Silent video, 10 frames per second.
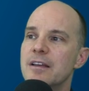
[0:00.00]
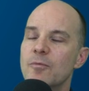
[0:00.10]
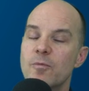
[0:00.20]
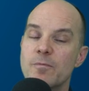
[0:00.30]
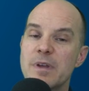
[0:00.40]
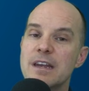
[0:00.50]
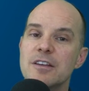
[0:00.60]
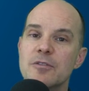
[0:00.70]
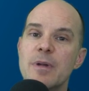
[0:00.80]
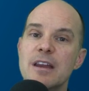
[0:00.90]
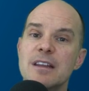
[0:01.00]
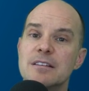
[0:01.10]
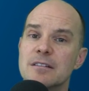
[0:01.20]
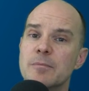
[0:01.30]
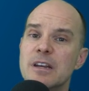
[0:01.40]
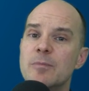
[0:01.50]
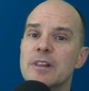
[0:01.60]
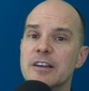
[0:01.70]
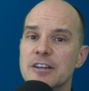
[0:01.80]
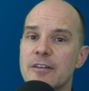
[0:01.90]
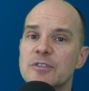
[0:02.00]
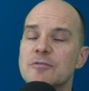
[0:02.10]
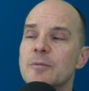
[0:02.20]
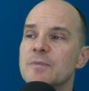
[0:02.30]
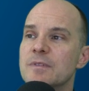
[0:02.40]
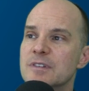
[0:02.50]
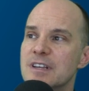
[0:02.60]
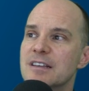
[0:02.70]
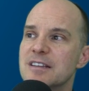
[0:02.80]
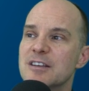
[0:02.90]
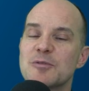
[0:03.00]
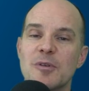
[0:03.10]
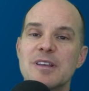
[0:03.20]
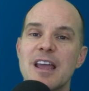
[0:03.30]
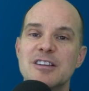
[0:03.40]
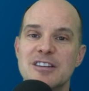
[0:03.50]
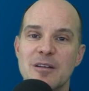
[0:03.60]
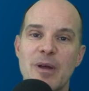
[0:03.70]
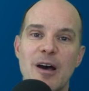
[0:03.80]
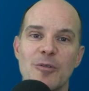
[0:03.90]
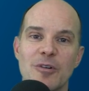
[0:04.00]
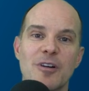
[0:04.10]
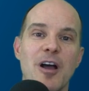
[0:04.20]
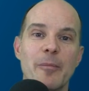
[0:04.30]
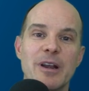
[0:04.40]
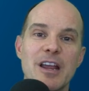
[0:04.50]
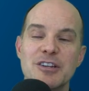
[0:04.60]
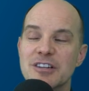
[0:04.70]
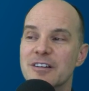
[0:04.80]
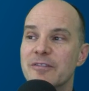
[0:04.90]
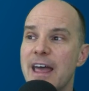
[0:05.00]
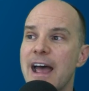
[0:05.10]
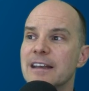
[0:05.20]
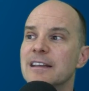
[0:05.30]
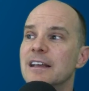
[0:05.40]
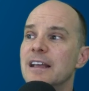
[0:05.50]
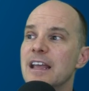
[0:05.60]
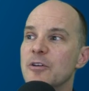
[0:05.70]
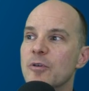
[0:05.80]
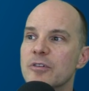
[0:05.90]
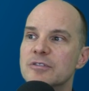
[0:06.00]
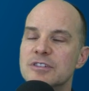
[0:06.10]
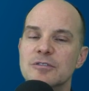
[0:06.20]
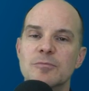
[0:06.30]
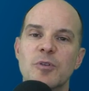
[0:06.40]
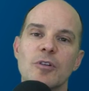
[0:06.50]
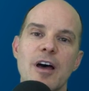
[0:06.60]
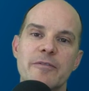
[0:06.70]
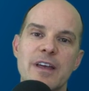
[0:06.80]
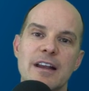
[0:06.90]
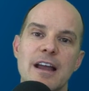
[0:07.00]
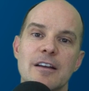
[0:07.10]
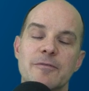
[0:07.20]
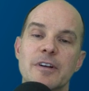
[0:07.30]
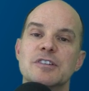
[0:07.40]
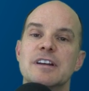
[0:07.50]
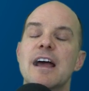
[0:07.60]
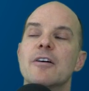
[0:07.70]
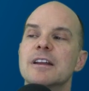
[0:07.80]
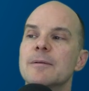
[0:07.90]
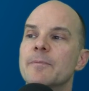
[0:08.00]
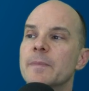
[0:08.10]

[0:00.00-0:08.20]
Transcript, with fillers: meaning you may need to manipulate JavaScript, the CSS, or the HTML, or a combination of that in order to pull off that kind of functionality.